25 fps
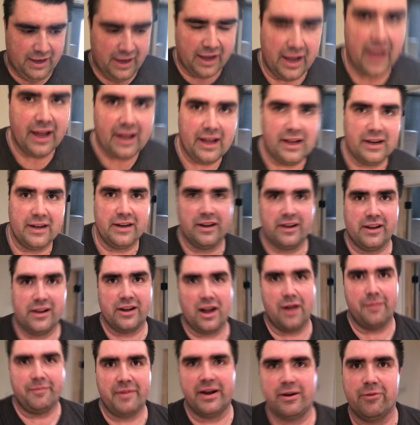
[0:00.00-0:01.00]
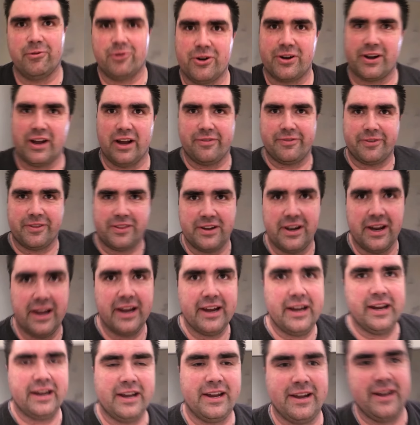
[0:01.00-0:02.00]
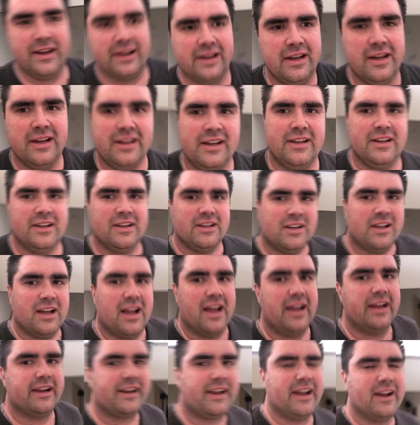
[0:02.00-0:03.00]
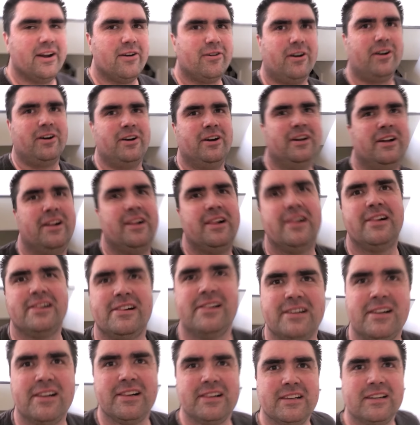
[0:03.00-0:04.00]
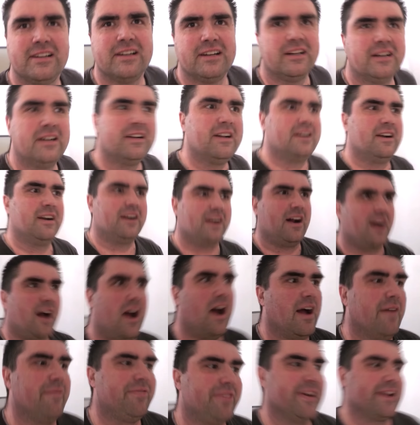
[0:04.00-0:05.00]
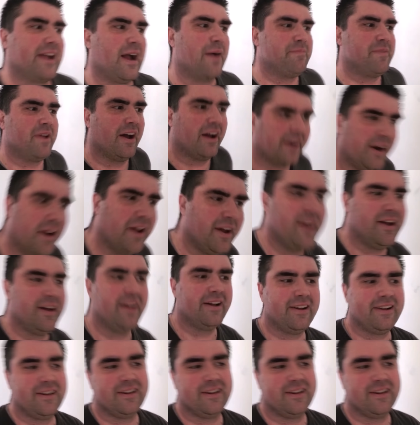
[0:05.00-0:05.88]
And I uh, got my workout for the day. Hey Carole, yeah. I think I'm done.